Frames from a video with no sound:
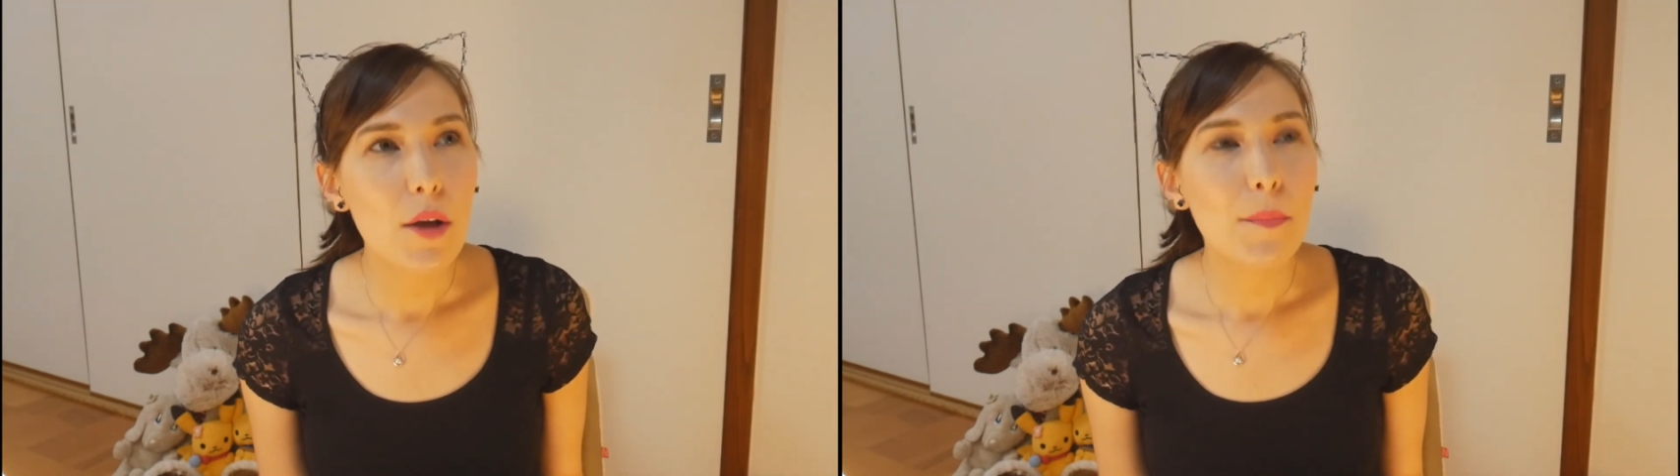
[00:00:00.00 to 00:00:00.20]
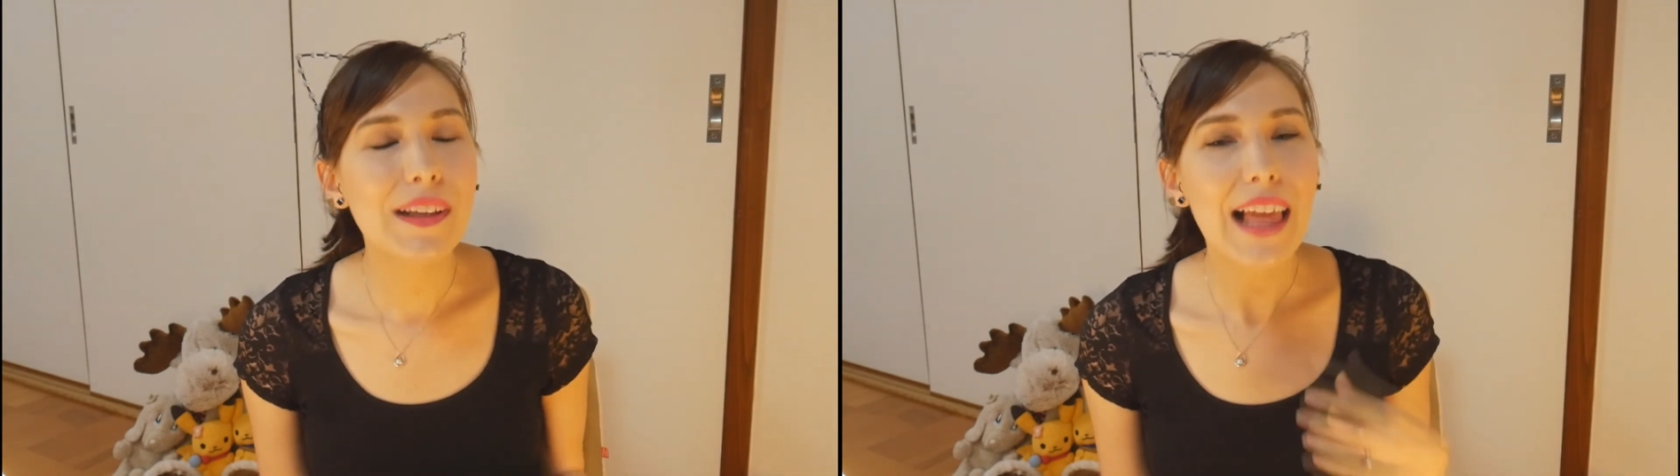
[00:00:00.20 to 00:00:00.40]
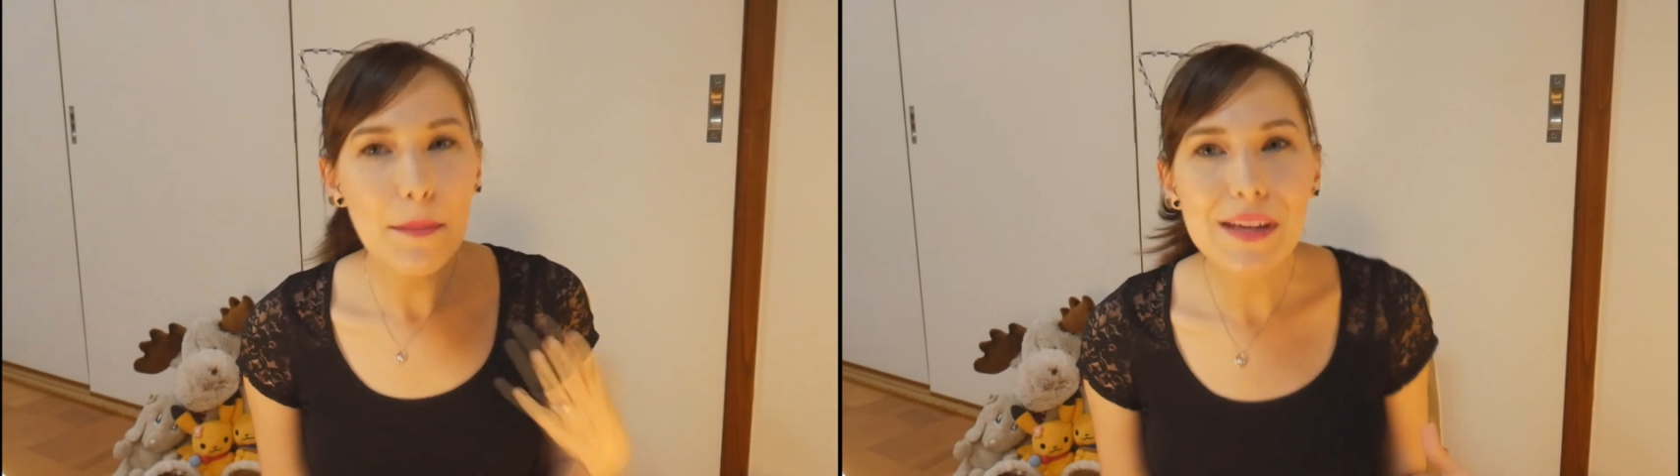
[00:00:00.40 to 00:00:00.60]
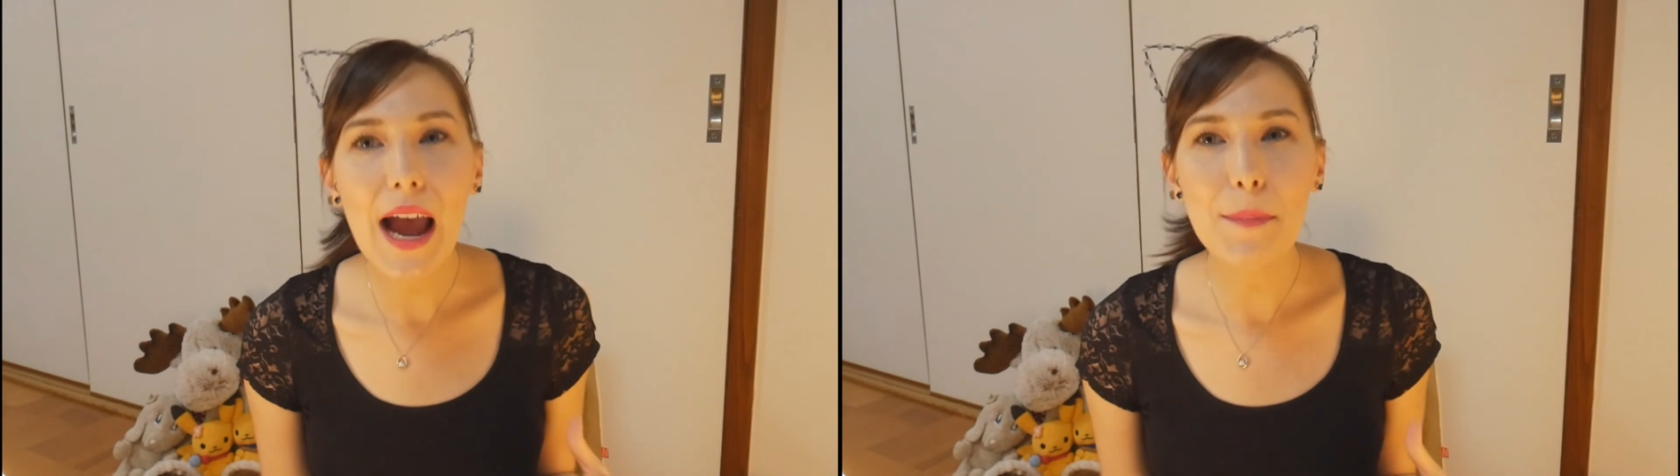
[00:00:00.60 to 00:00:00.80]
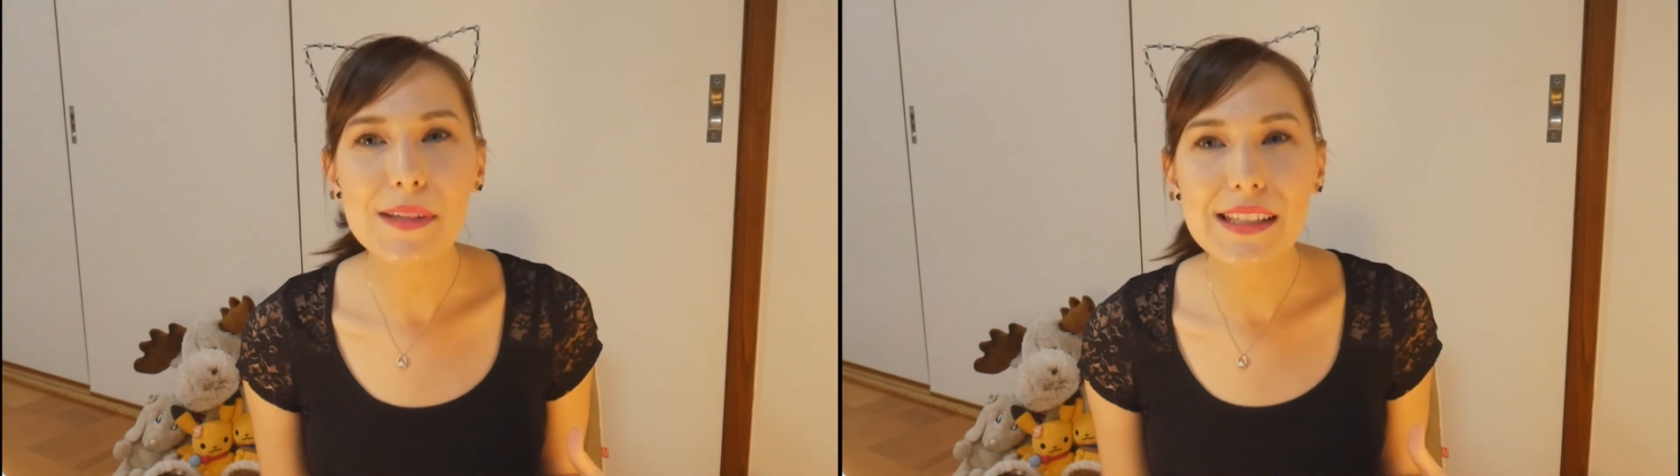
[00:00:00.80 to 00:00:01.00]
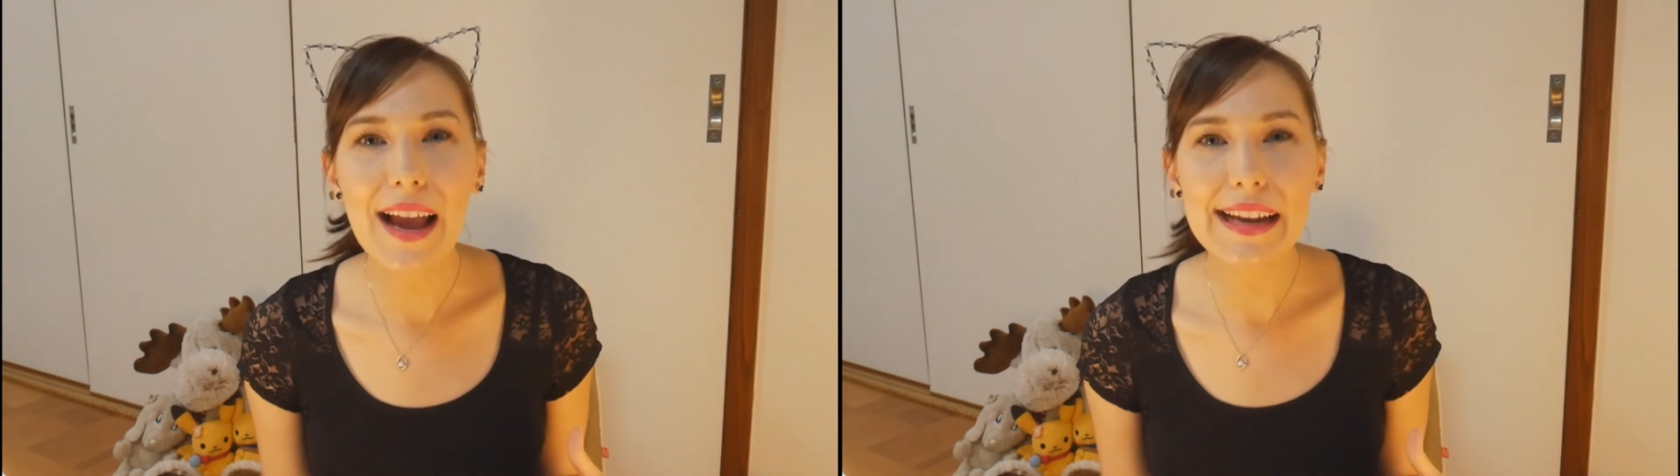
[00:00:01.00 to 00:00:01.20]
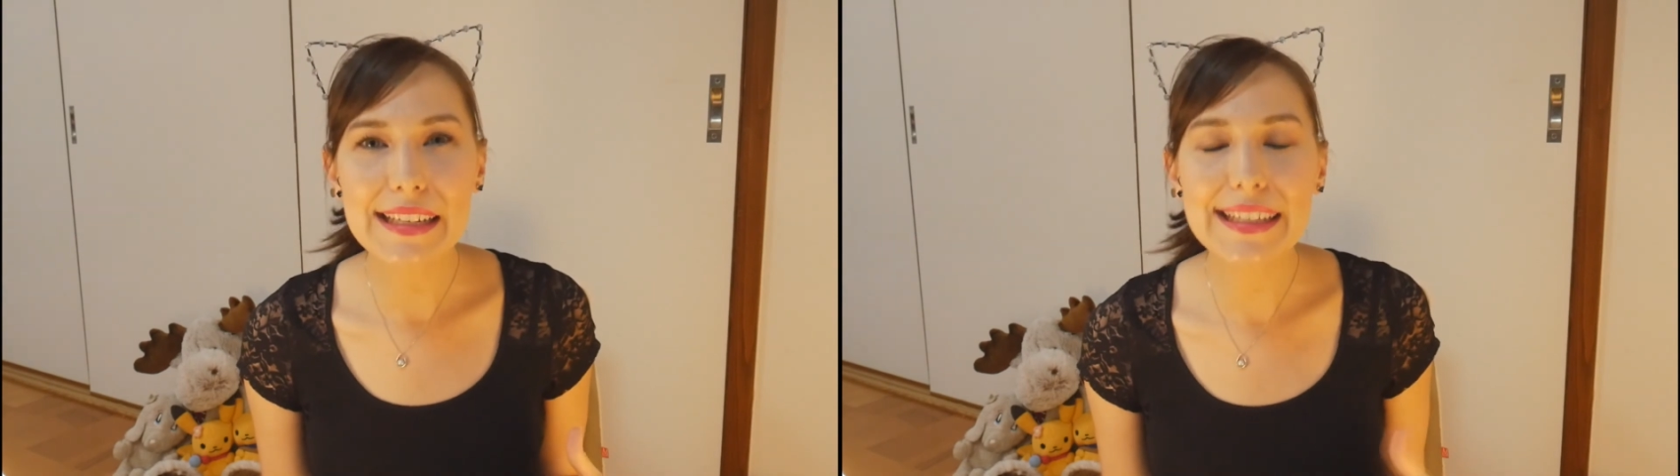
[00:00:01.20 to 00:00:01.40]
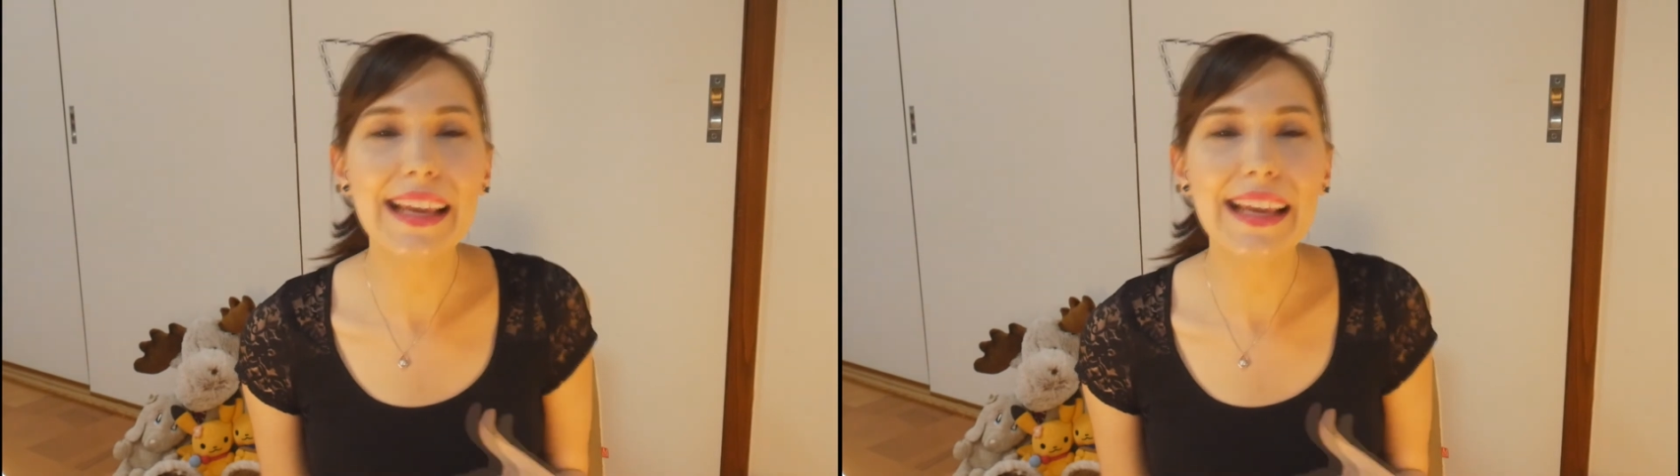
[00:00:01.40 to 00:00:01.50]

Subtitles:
My laptop's kind of